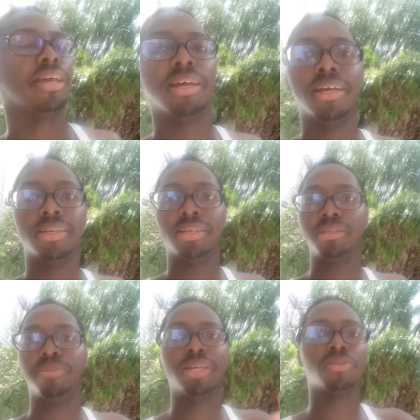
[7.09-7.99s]
uh,
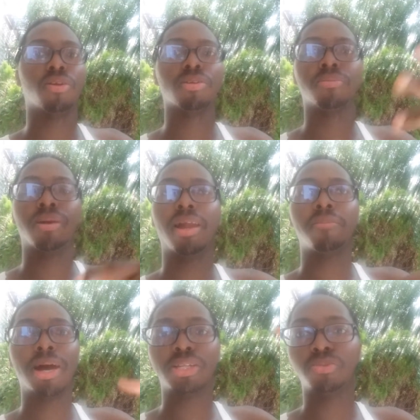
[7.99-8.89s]
is being talked about, I
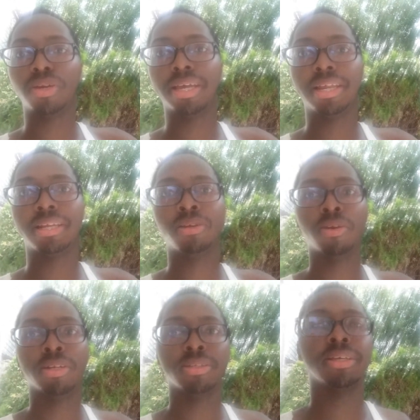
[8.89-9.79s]
might as well get in
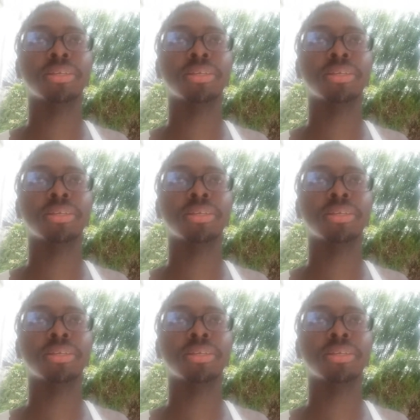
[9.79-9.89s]
on it to